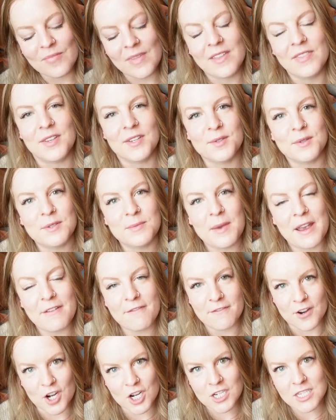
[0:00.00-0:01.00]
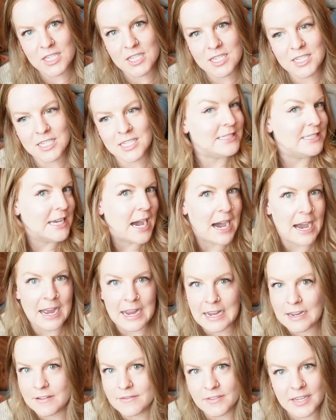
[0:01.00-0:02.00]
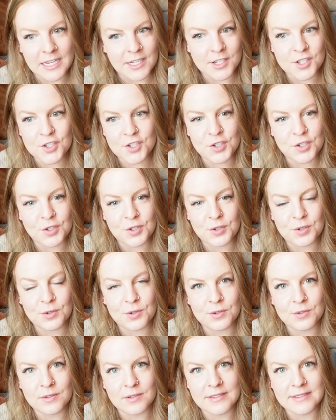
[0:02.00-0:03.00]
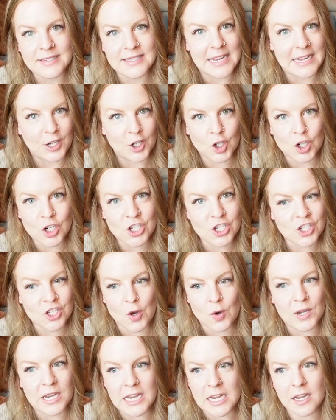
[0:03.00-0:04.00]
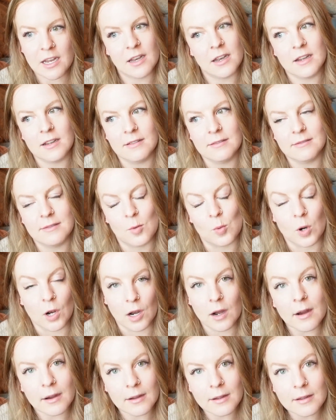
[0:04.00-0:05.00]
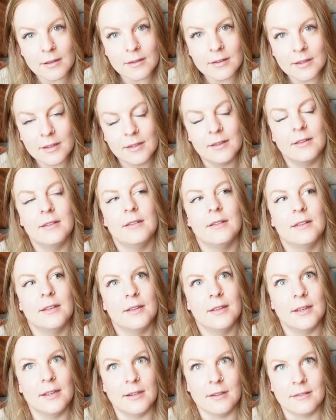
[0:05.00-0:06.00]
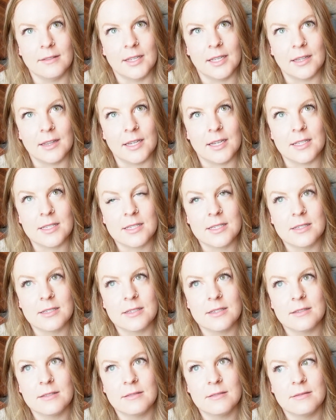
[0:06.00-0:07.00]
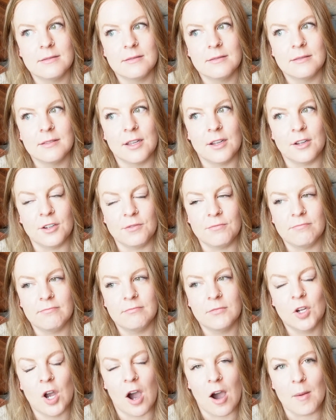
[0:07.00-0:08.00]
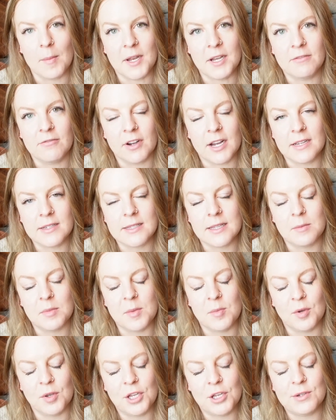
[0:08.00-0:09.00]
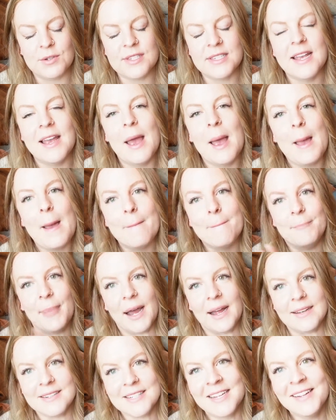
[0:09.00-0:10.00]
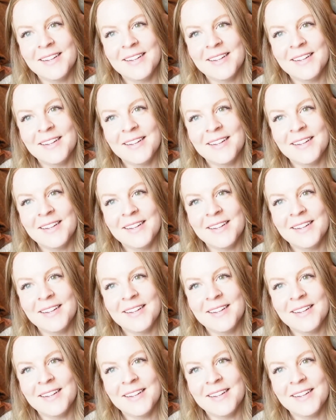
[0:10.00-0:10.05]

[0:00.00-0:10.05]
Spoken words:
This was my first dive into Sandersonian work. I don't think that's a common phrase that people use, but